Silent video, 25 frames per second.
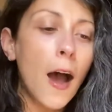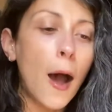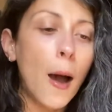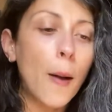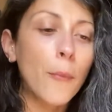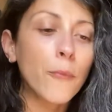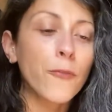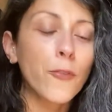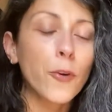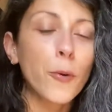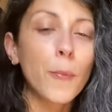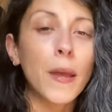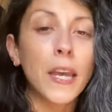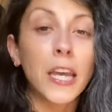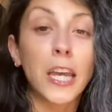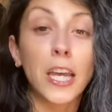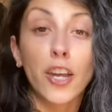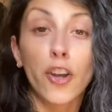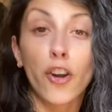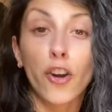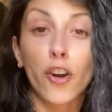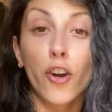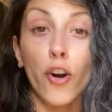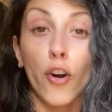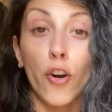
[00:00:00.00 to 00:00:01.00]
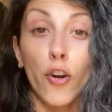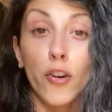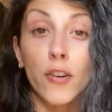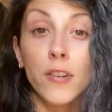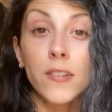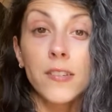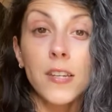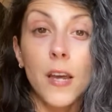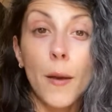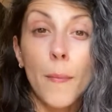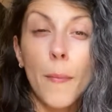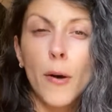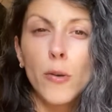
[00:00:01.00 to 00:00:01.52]
for making your curls
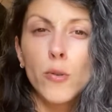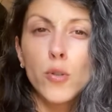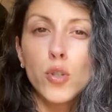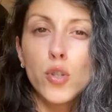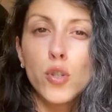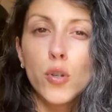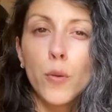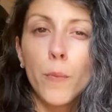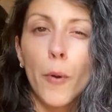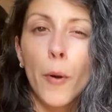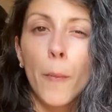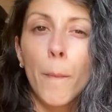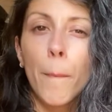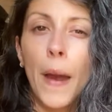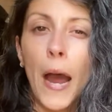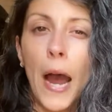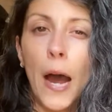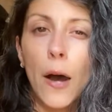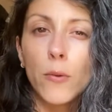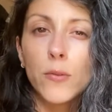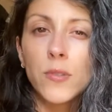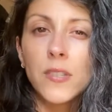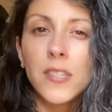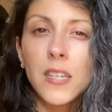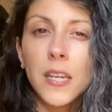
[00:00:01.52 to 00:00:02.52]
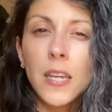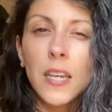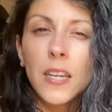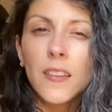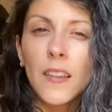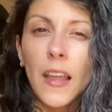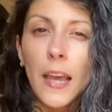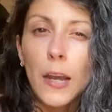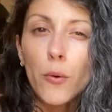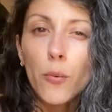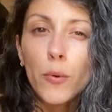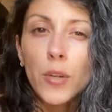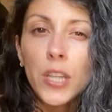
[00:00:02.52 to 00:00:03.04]
come out super bouncy
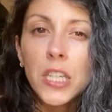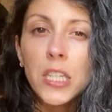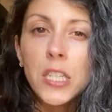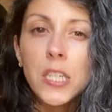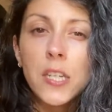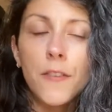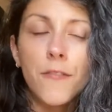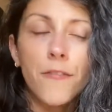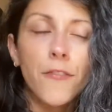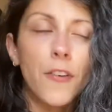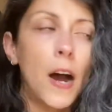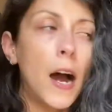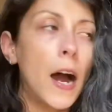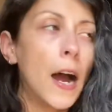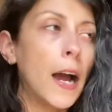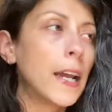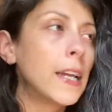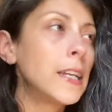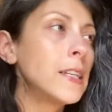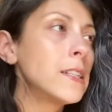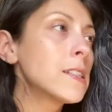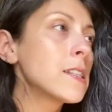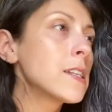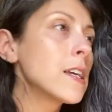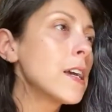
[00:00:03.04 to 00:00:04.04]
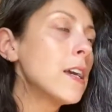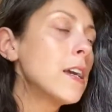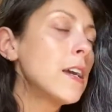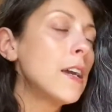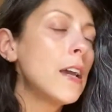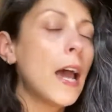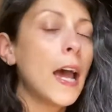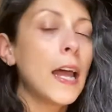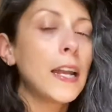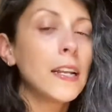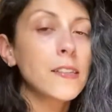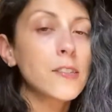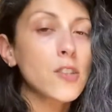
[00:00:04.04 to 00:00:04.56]
and really defined.
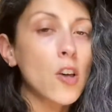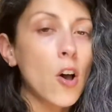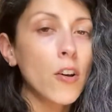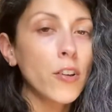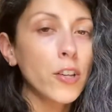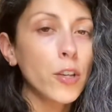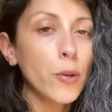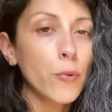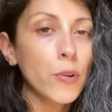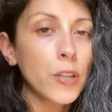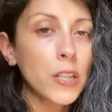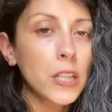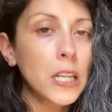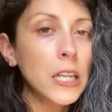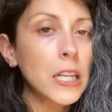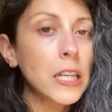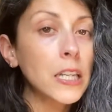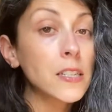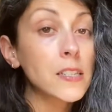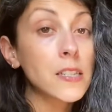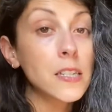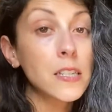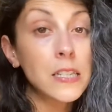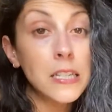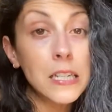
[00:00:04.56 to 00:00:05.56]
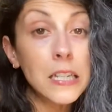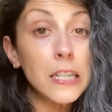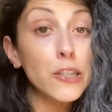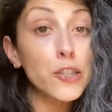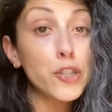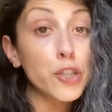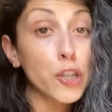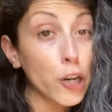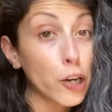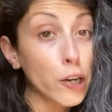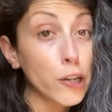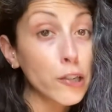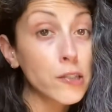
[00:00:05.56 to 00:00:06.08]
And it's all you really need is a
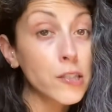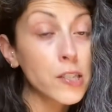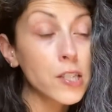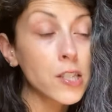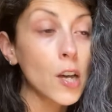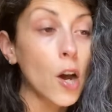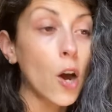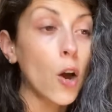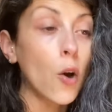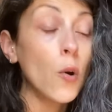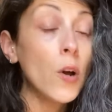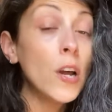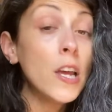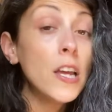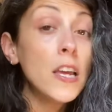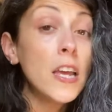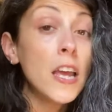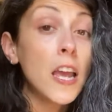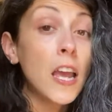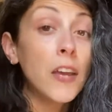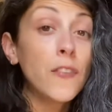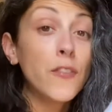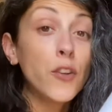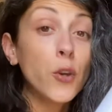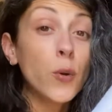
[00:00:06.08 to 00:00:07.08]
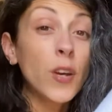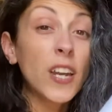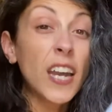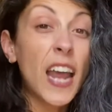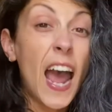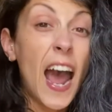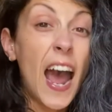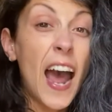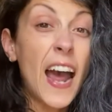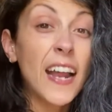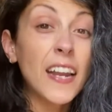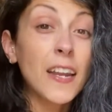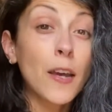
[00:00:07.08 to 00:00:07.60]
t-shirt. So if you can
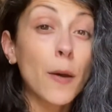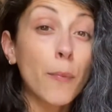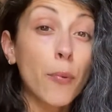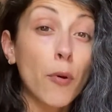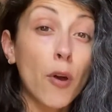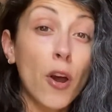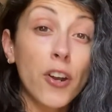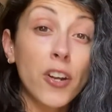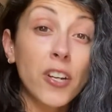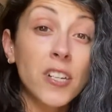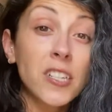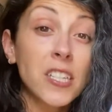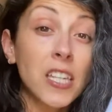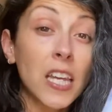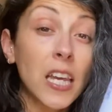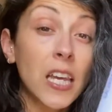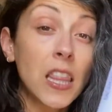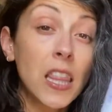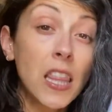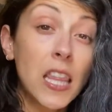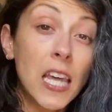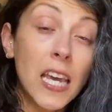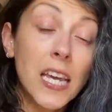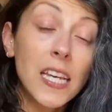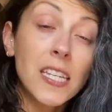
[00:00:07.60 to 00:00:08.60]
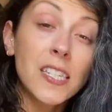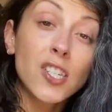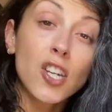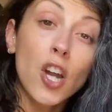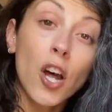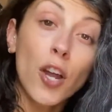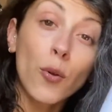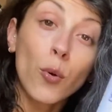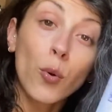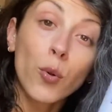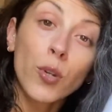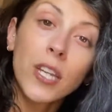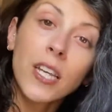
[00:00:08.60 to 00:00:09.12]
add a product like this, not
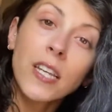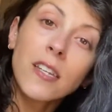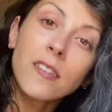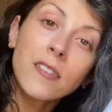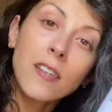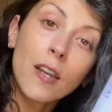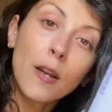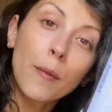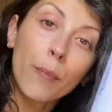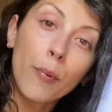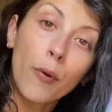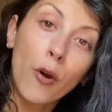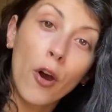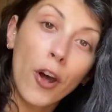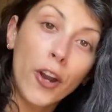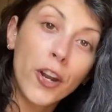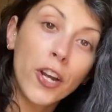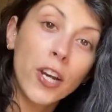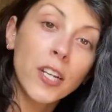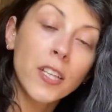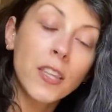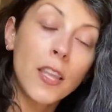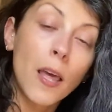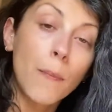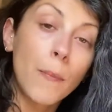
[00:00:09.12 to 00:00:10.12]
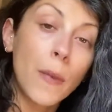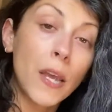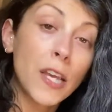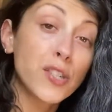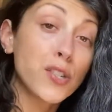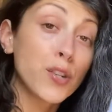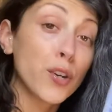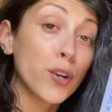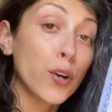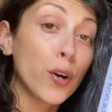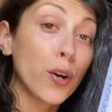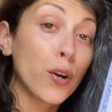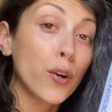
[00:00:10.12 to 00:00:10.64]
only is it a product that makes
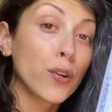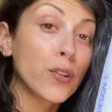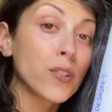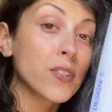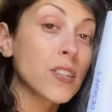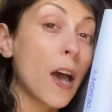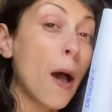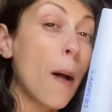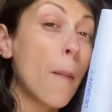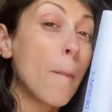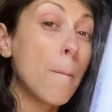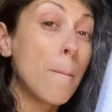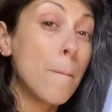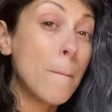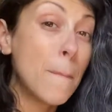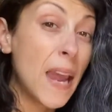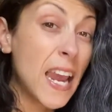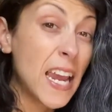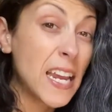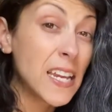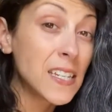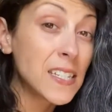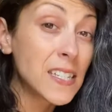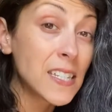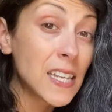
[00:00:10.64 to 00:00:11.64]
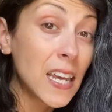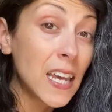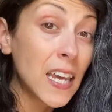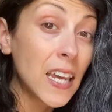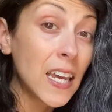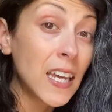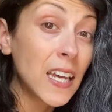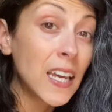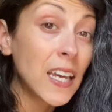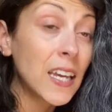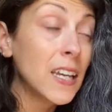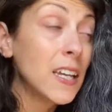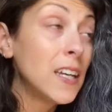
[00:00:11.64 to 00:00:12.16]
your curls
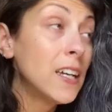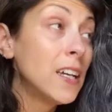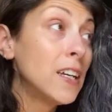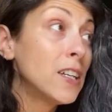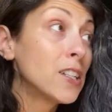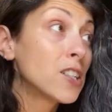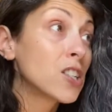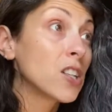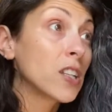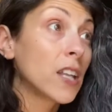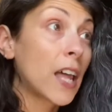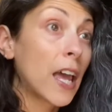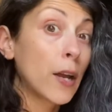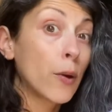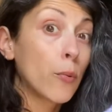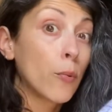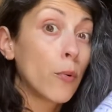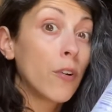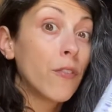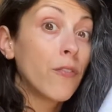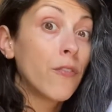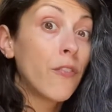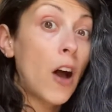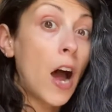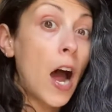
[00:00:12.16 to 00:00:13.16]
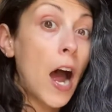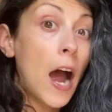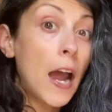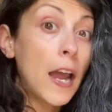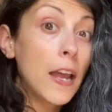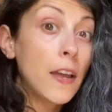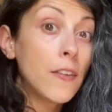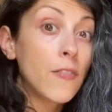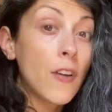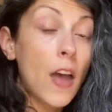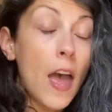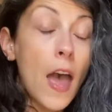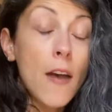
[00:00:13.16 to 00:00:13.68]
amazing to
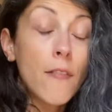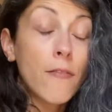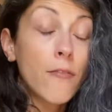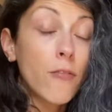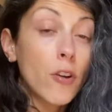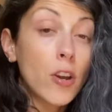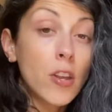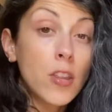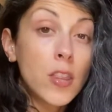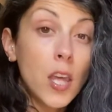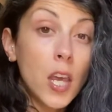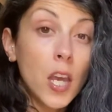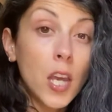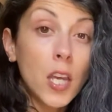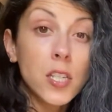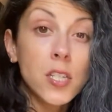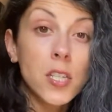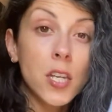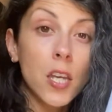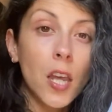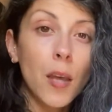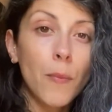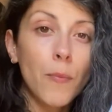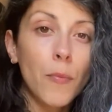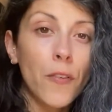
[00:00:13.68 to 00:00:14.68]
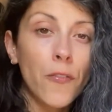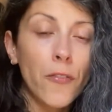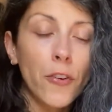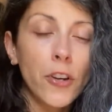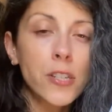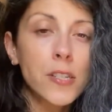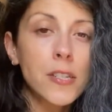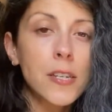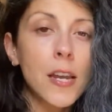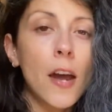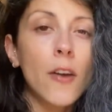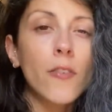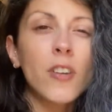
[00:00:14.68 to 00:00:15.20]
revive everything and to keep the frizz
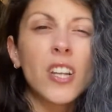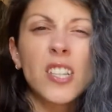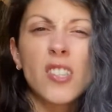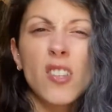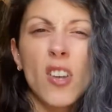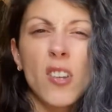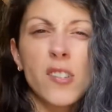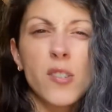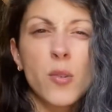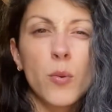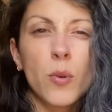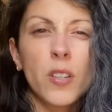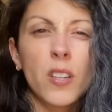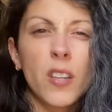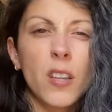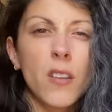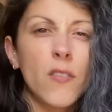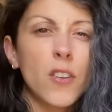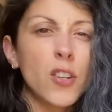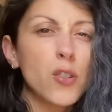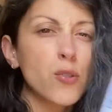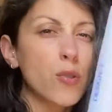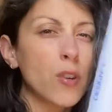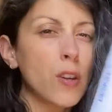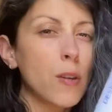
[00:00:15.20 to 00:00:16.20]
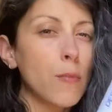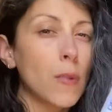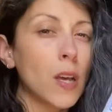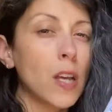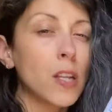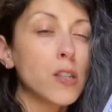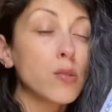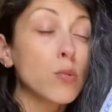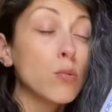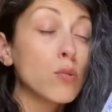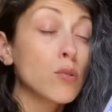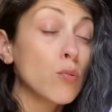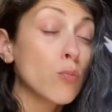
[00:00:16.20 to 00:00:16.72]
down, it's also a leave-in treatment.
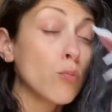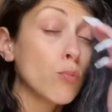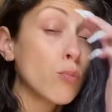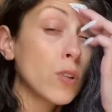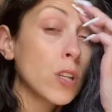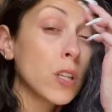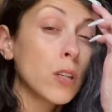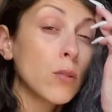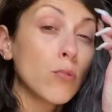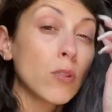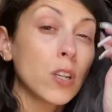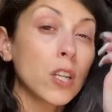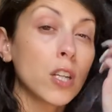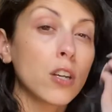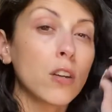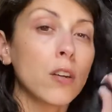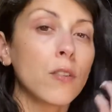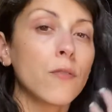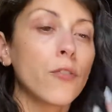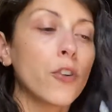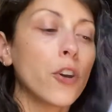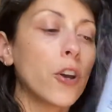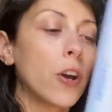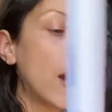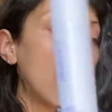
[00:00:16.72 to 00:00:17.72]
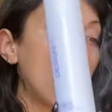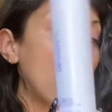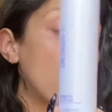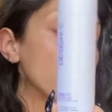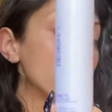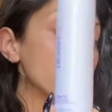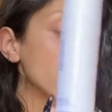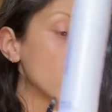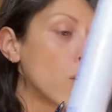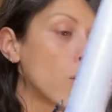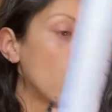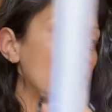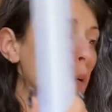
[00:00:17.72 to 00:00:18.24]
So it's really, really good for your hair.
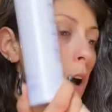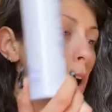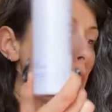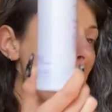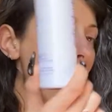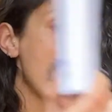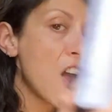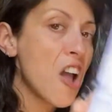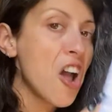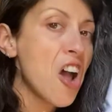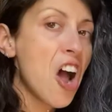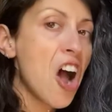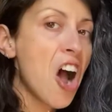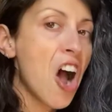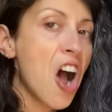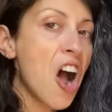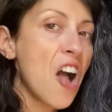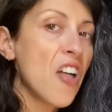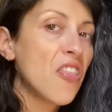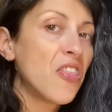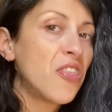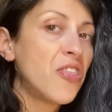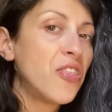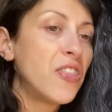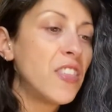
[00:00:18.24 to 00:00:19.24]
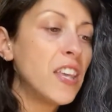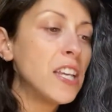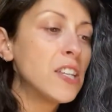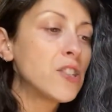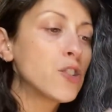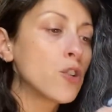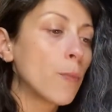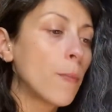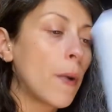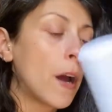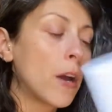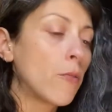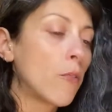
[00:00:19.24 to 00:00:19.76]
So these are
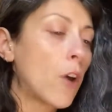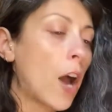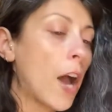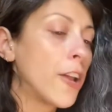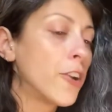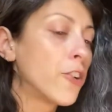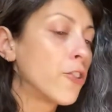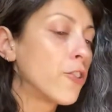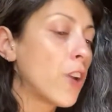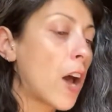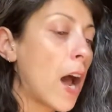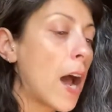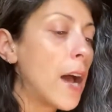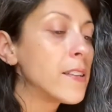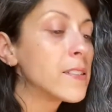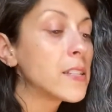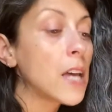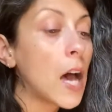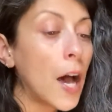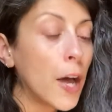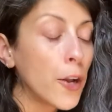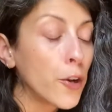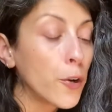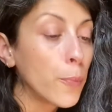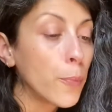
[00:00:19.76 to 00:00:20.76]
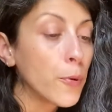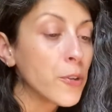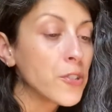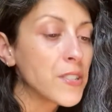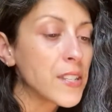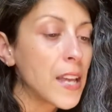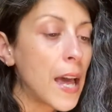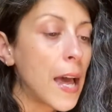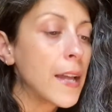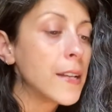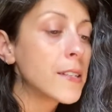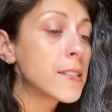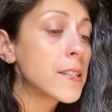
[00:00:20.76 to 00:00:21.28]
my ride or dies,
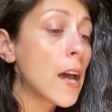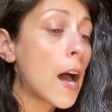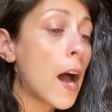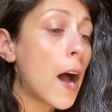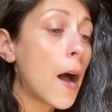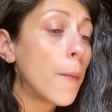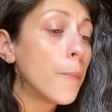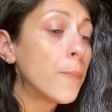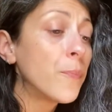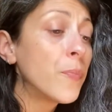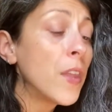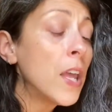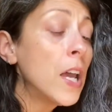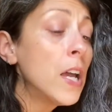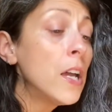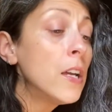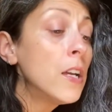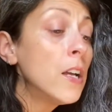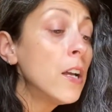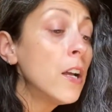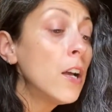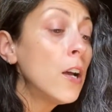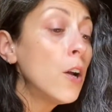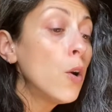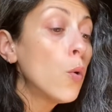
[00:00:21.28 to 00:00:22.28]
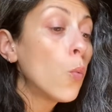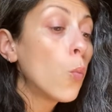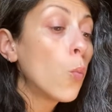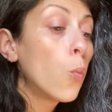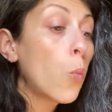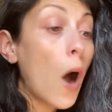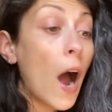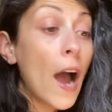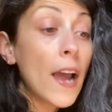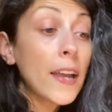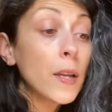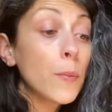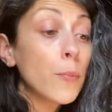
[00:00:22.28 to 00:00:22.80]
100%.
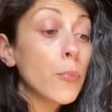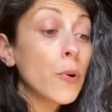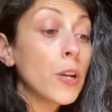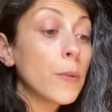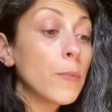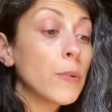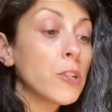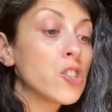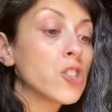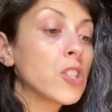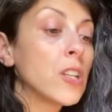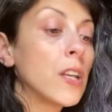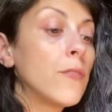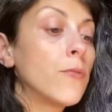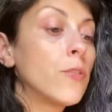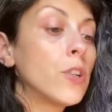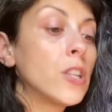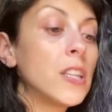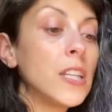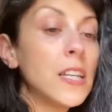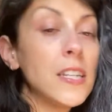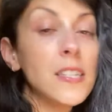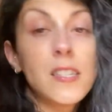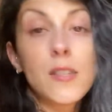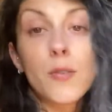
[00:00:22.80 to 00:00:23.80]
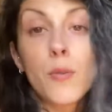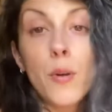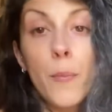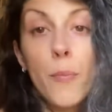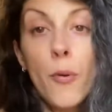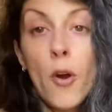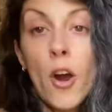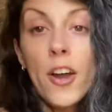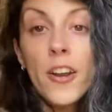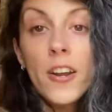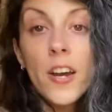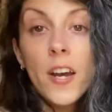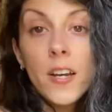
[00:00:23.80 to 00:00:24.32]
I can pretty much live with these 3
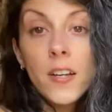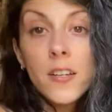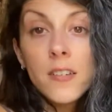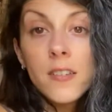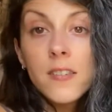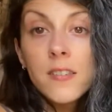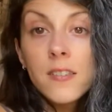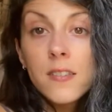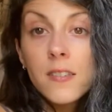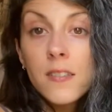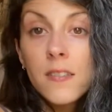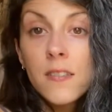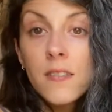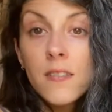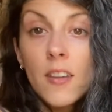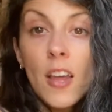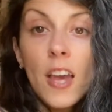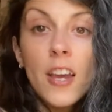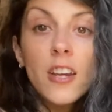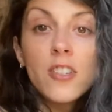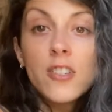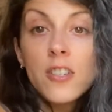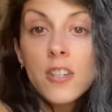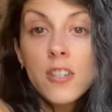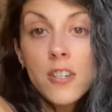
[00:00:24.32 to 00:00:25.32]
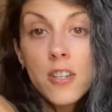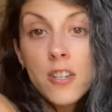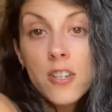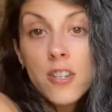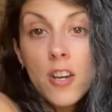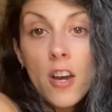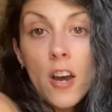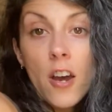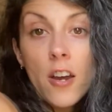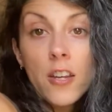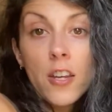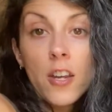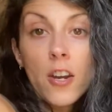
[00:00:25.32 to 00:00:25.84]
products.
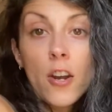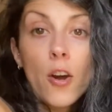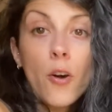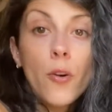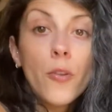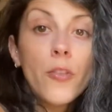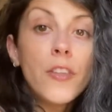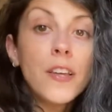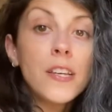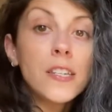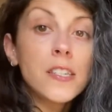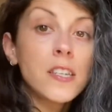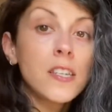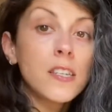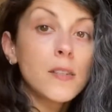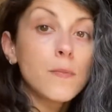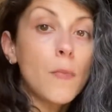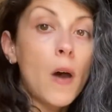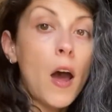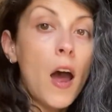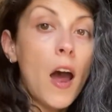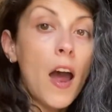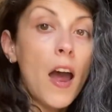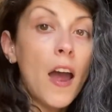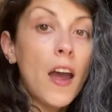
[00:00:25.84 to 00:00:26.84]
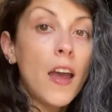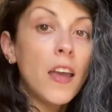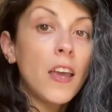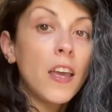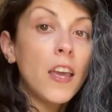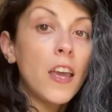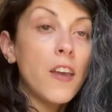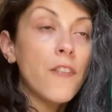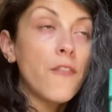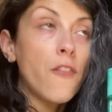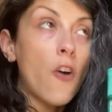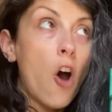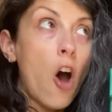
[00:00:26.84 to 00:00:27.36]
This is my,
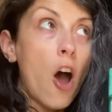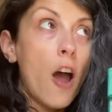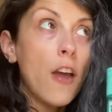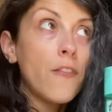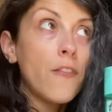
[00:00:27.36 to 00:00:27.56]
if